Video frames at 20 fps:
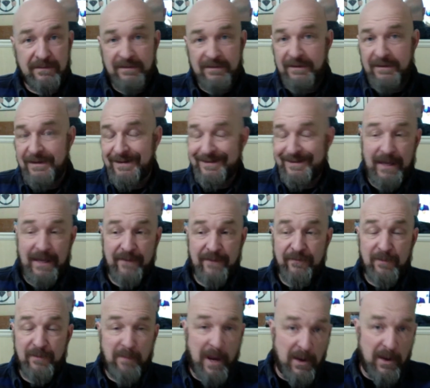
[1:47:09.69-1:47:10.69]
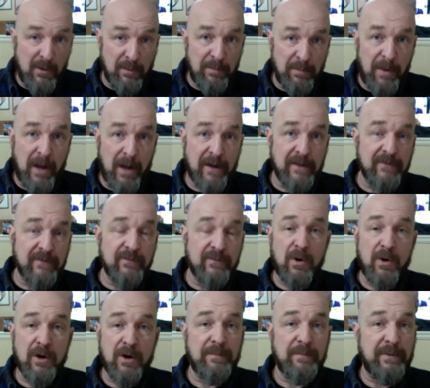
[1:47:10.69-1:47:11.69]
again, from my own body of
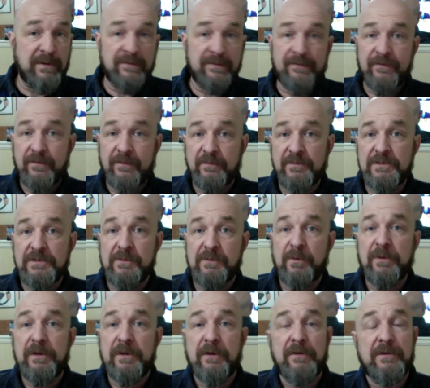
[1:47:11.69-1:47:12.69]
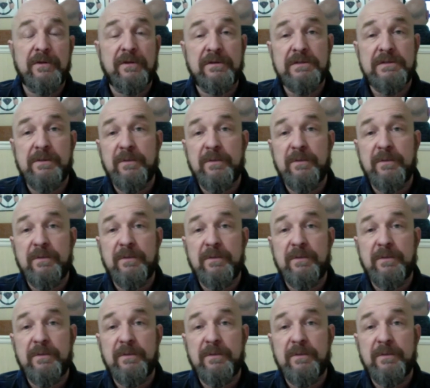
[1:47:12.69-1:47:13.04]
work, but from some of the others